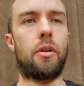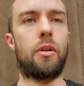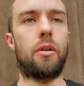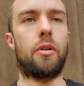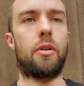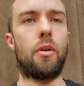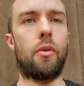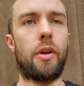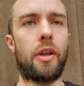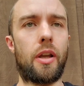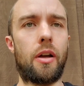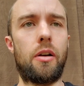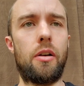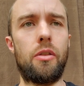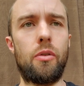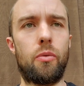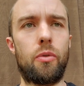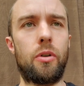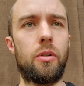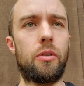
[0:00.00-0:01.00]
going out in
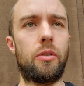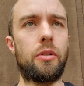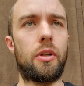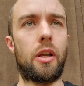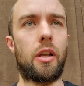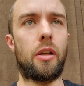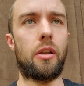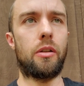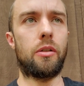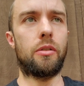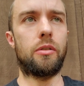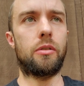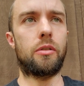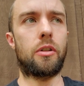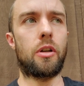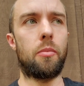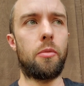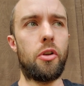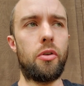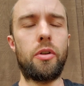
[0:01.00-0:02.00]
the world and
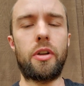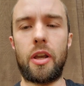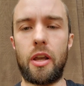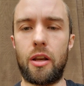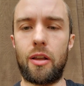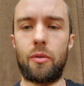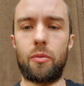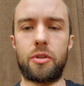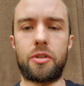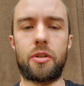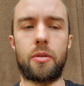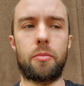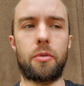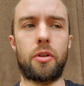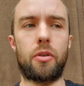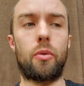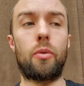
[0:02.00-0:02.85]
communicating with someone,